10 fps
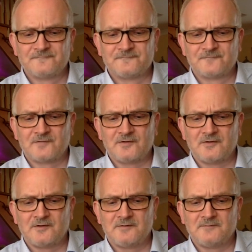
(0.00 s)

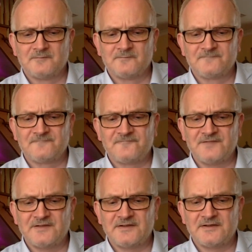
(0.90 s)
From
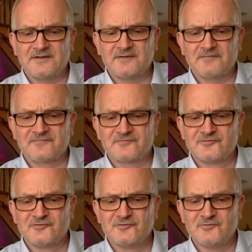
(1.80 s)
Fear
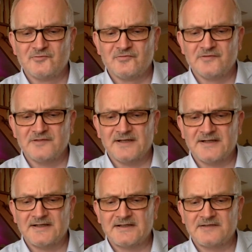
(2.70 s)
Through the
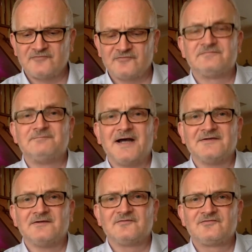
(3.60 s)
Eyes of
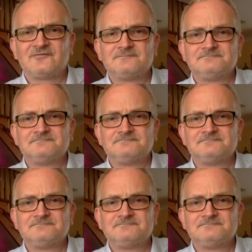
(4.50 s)
Madness.